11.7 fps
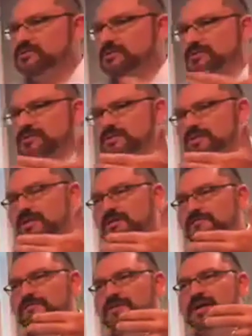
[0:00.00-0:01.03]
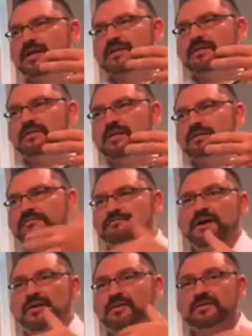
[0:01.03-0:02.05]
Truth is a gift that, that the
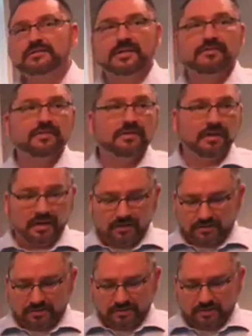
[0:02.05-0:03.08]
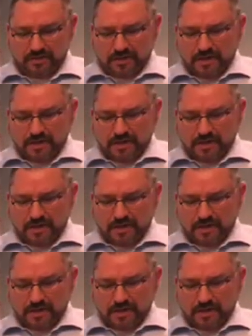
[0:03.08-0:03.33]
Father has given us,